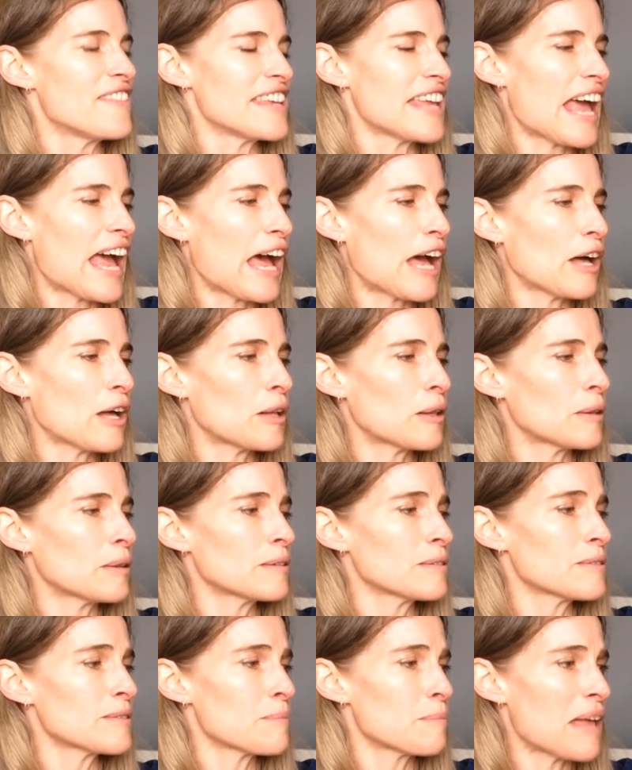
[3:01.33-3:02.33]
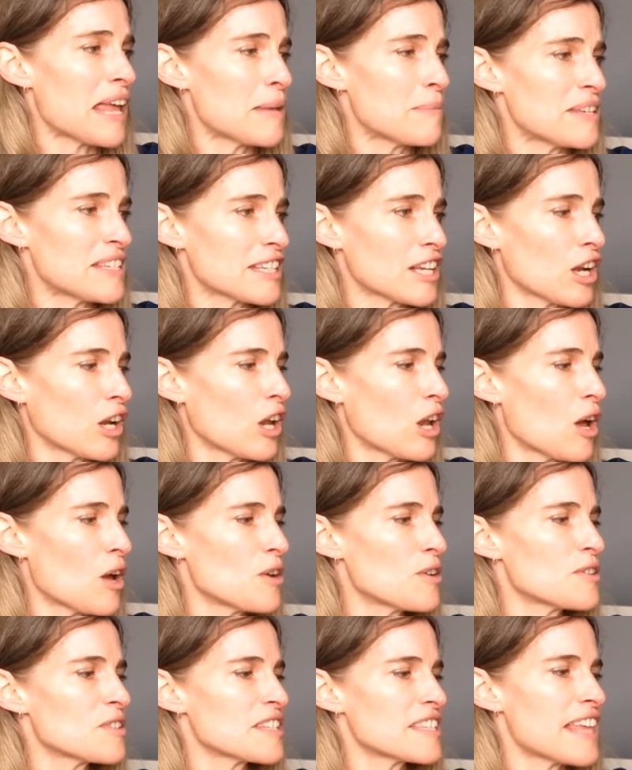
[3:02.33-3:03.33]
the owl babies
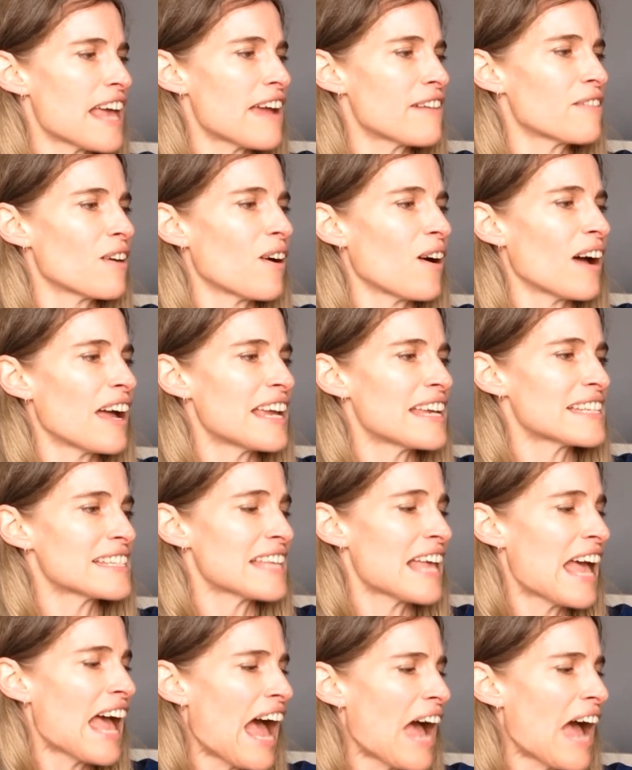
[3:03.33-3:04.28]
closed their eyes